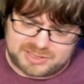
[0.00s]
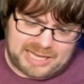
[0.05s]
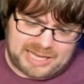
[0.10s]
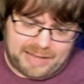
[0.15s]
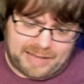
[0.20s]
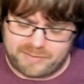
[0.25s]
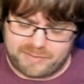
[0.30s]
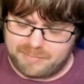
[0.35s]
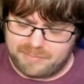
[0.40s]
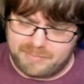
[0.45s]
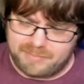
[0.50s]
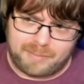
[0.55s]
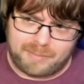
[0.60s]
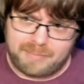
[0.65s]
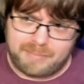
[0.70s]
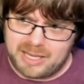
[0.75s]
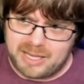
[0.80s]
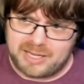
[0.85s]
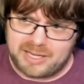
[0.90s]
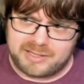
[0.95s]
have a
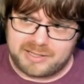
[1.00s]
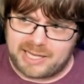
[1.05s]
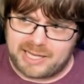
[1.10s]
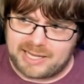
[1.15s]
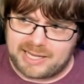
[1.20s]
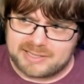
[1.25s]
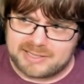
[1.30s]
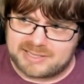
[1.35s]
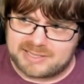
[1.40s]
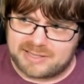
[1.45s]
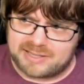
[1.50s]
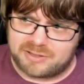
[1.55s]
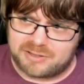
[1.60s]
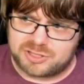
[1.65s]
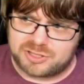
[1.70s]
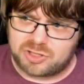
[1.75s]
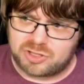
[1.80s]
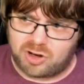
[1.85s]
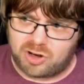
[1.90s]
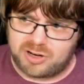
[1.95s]
mating dance, and
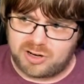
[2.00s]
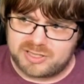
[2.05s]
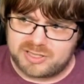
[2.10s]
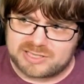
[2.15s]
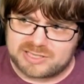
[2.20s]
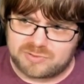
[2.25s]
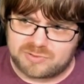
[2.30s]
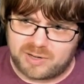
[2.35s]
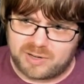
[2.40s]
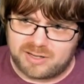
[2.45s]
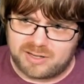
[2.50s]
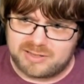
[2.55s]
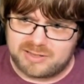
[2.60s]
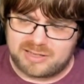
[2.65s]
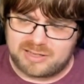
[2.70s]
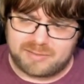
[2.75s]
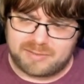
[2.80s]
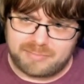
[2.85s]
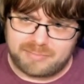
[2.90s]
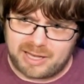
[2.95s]
there's songs as well
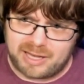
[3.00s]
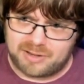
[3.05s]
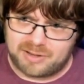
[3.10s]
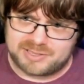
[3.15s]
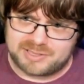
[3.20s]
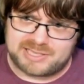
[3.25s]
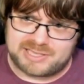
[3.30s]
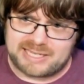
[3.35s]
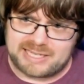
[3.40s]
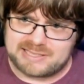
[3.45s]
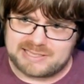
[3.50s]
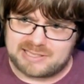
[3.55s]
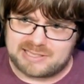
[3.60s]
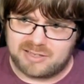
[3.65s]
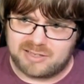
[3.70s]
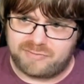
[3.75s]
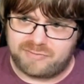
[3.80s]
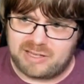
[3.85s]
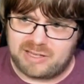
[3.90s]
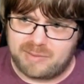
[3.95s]
that the male sings
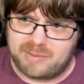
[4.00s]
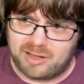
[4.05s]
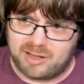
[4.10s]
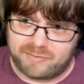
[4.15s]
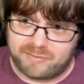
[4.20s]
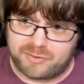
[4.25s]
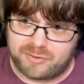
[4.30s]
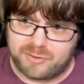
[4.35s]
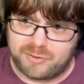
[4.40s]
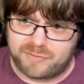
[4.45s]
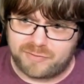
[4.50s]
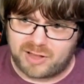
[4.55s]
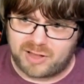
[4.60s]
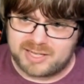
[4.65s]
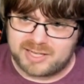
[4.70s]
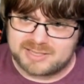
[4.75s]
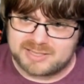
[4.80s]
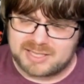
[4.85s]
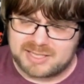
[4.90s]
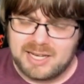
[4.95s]
to the female in fruit
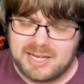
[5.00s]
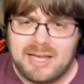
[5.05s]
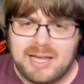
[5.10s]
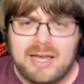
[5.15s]
flies.